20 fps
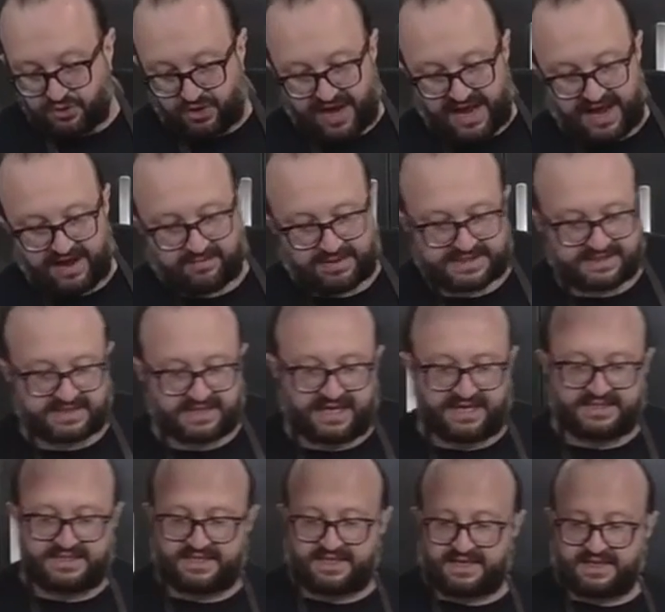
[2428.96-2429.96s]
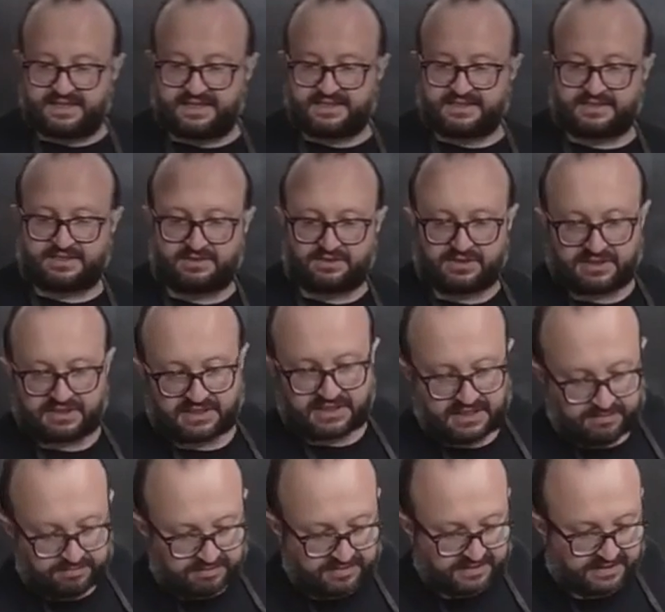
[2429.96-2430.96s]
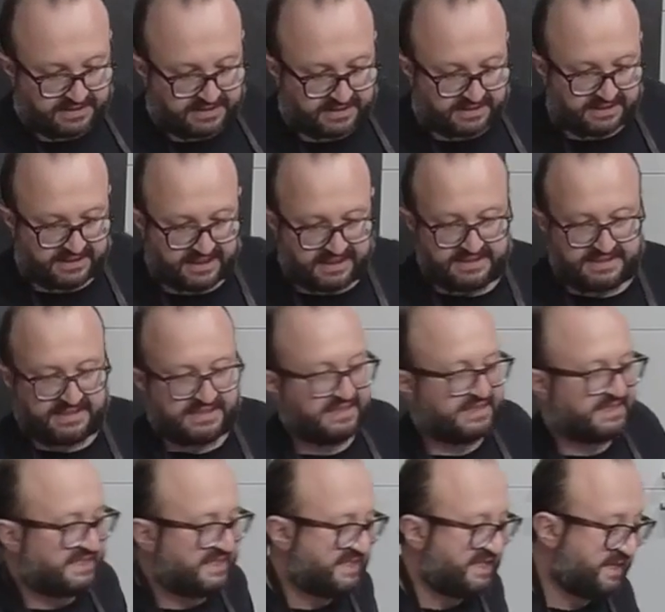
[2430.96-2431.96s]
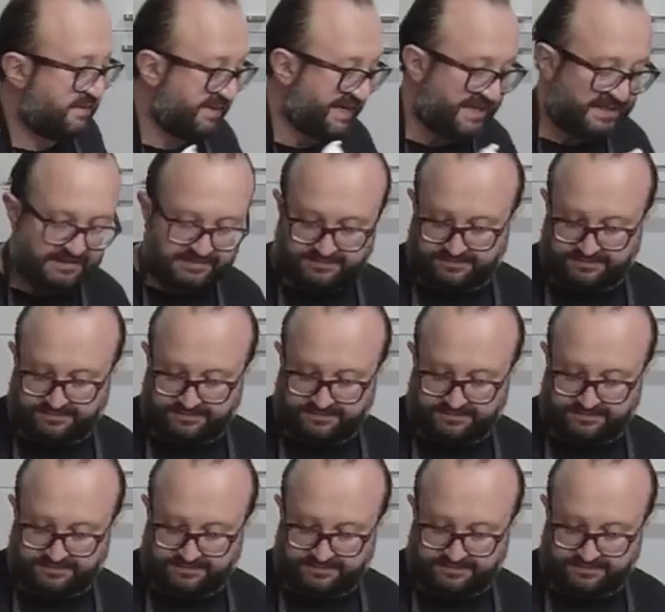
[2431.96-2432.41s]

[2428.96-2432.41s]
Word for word: have, but the idea is to just keep this nice and steaming